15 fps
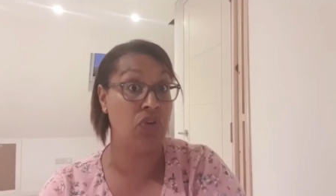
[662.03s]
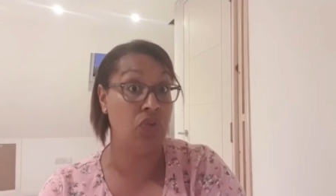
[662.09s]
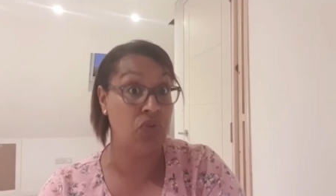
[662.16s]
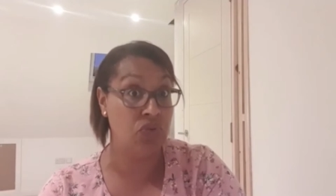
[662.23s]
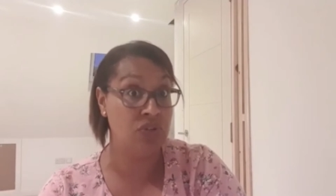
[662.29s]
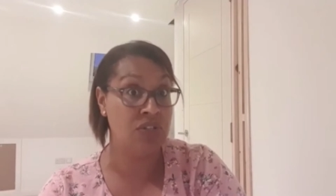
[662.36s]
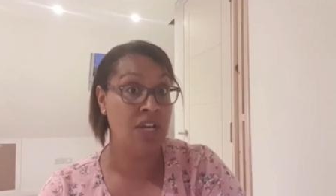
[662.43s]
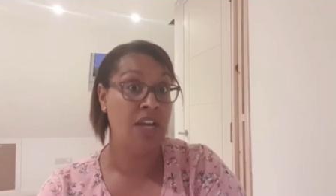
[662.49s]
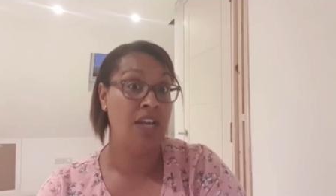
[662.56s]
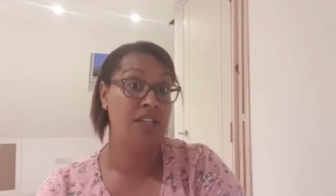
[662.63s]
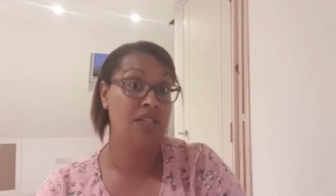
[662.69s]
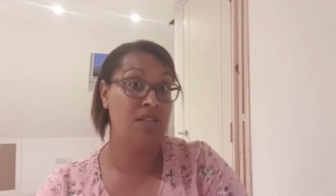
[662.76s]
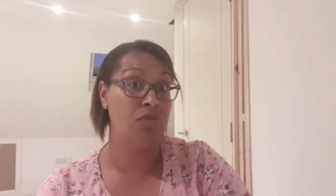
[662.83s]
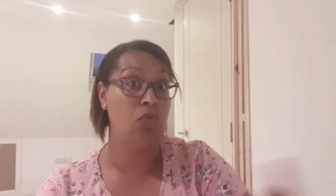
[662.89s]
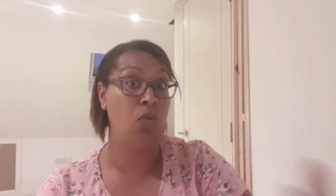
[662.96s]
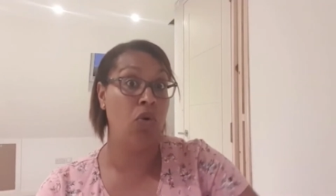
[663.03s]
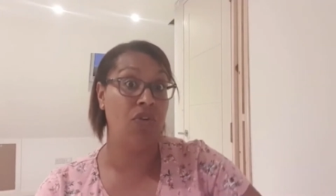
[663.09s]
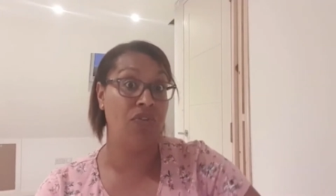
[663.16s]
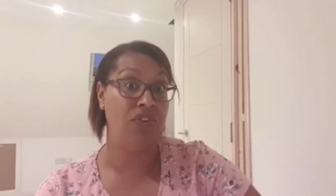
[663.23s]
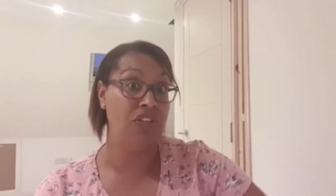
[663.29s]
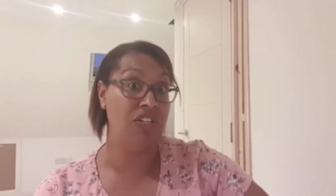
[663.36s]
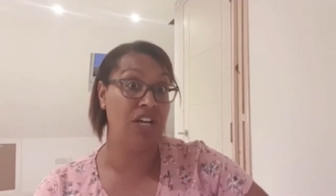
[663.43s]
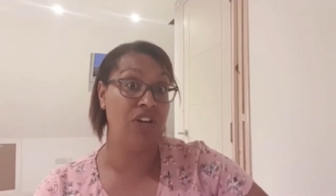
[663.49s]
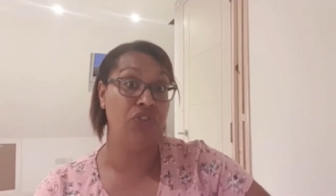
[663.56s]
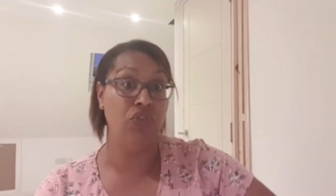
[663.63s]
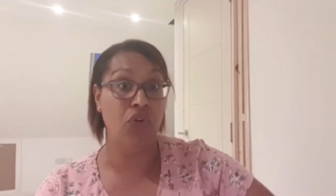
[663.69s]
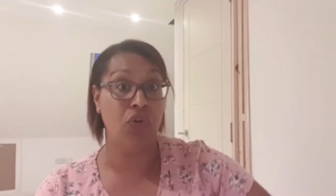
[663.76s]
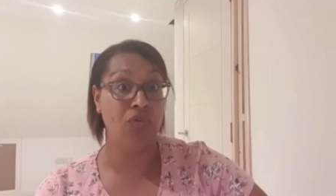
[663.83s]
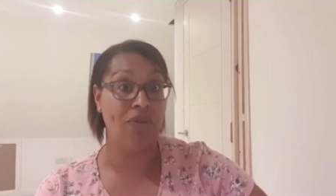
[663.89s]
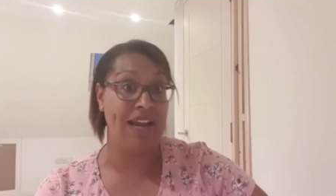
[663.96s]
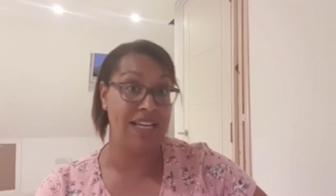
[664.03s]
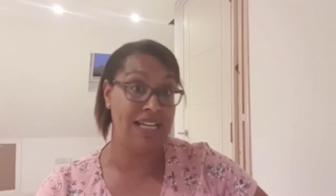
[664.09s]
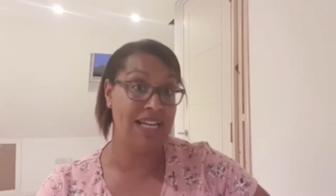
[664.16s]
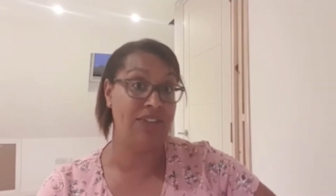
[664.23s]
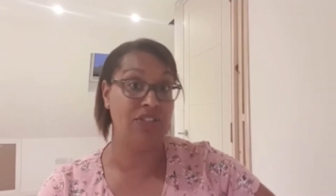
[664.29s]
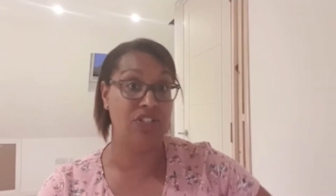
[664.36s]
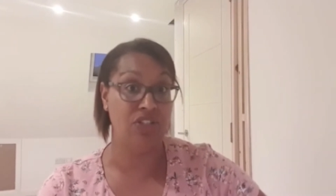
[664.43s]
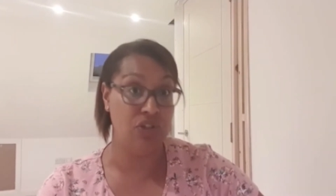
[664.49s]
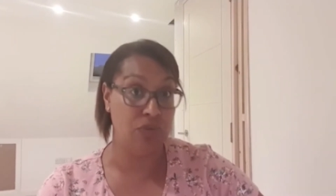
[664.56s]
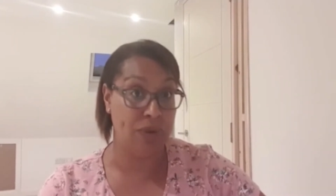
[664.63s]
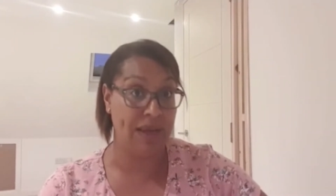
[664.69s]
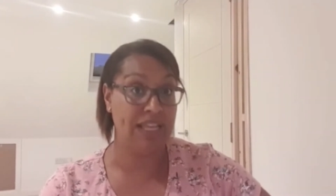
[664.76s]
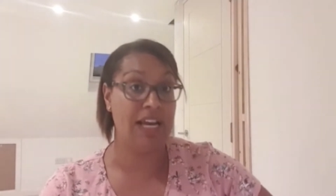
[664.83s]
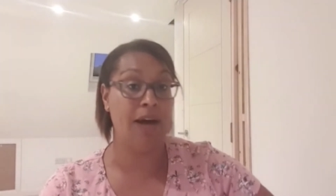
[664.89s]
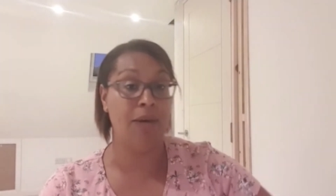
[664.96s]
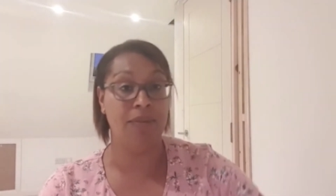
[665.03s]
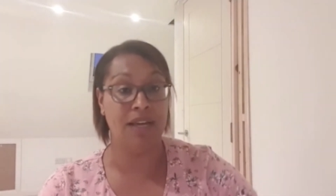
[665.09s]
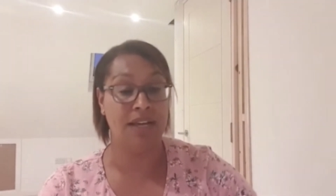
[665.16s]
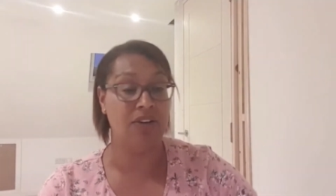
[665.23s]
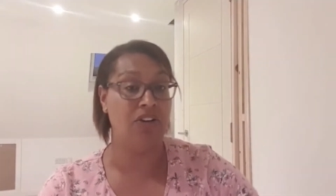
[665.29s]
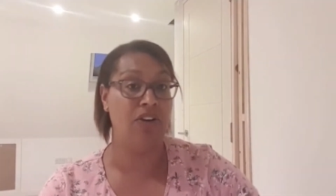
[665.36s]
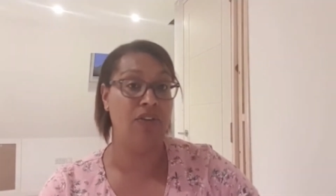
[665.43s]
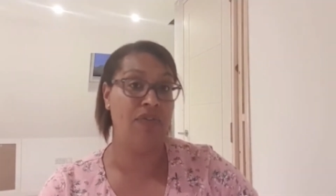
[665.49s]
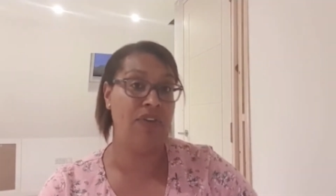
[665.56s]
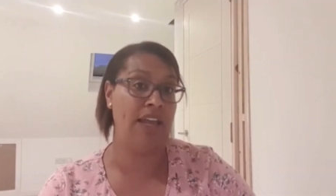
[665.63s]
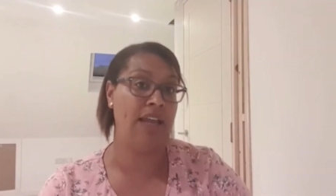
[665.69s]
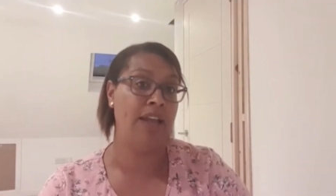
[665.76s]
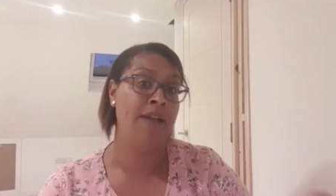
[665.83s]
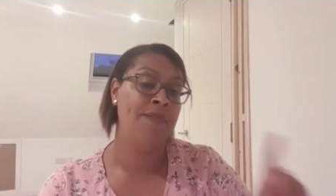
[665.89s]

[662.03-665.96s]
good, so what have you done your end, how did you wake it up, that kind of thing.